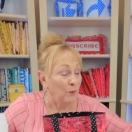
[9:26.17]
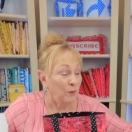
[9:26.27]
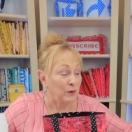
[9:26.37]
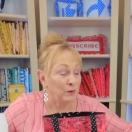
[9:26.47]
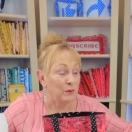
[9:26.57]

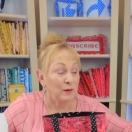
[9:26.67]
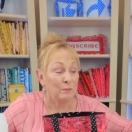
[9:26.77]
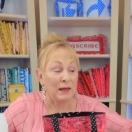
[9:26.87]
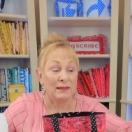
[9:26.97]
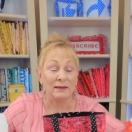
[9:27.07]
or you
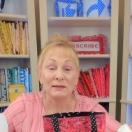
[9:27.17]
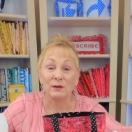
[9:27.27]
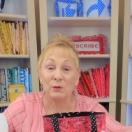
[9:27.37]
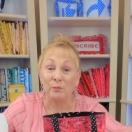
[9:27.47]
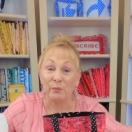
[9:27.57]
can make this
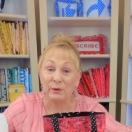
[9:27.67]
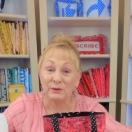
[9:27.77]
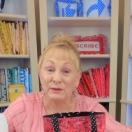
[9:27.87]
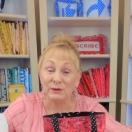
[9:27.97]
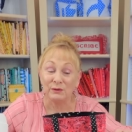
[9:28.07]
little
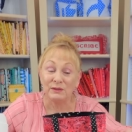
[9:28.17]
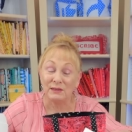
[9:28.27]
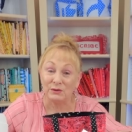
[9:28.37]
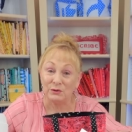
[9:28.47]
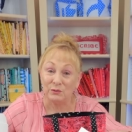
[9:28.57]
personal
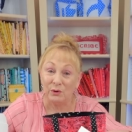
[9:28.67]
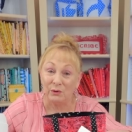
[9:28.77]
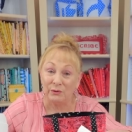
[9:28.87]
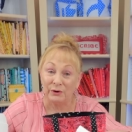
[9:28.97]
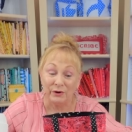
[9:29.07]
tissue
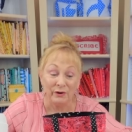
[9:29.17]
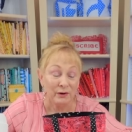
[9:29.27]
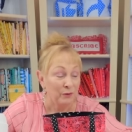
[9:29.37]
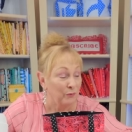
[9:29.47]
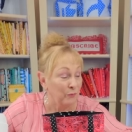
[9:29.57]
holder
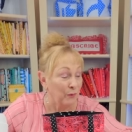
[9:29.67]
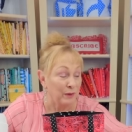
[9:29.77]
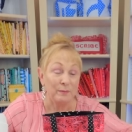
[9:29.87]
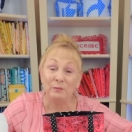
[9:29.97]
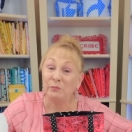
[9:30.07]
for
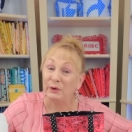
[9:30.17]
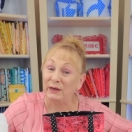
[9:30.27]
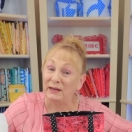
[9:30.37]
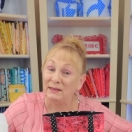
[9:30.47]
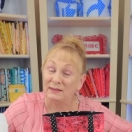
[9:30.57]
them and put
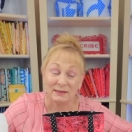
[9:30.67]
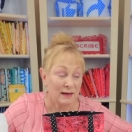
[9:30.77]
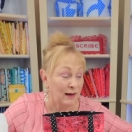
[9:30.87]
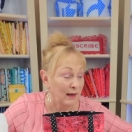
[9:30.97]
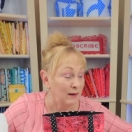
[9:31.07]
it
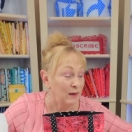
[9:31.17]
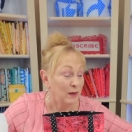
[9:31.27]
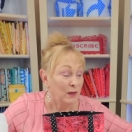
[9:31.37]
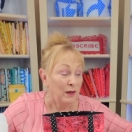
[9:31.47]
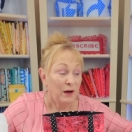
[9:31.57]
inside.
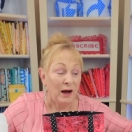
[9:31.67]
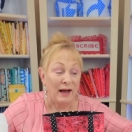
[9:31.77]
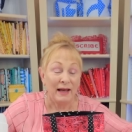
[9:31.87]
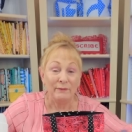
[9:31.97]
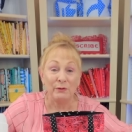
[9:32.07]

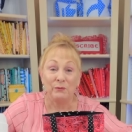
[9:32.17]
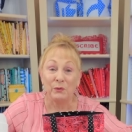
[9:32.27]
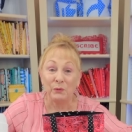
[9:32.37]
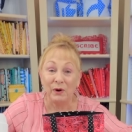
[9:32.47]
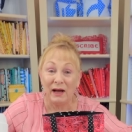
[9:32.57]
I have a
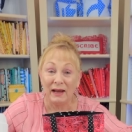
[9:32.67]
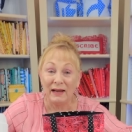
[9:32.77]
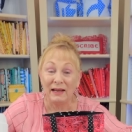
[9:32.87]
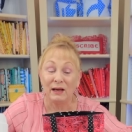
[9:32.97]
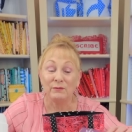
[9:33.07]

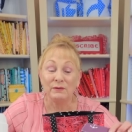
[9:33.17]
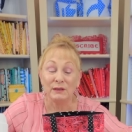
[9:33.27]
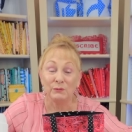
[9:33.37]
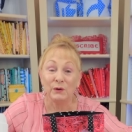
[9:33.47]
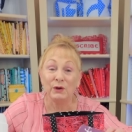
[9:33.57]
variety of
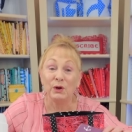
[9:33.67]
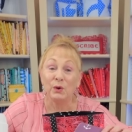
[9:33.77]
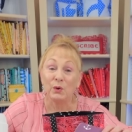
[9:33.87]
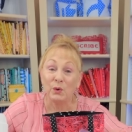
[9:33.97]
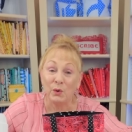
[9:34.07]
different
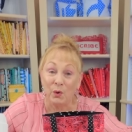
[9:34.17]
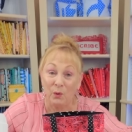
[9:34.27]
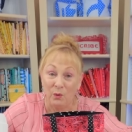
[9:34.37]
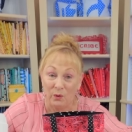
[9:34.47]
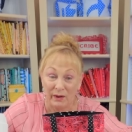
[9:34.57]

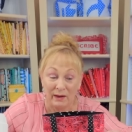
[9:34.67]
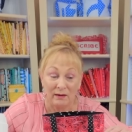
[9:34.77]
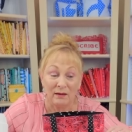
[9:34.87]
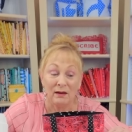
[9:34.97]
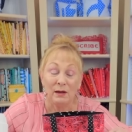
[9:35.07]

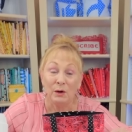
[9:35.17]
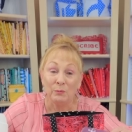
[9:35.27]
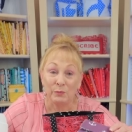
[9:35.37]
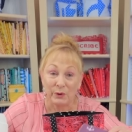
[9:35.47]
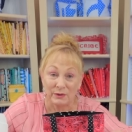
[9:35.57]
coin
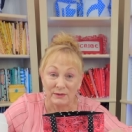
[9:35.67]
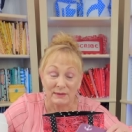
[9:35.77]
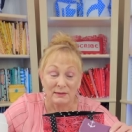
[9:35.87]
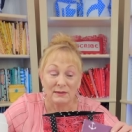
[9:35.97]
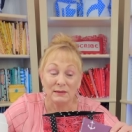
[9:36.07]

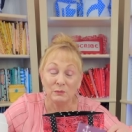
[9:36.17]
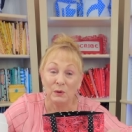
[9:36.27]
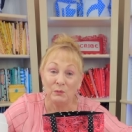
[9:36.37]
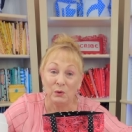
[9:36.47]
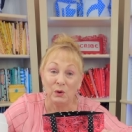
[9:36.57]
purses. This
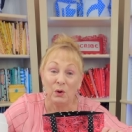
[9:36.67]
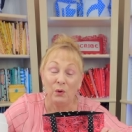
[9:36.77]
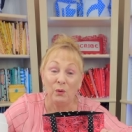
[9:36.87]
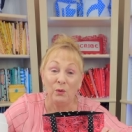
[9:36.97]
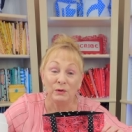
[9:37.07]
one will
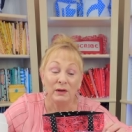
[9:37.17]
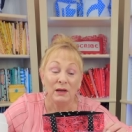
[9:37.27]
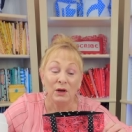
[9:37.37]
hold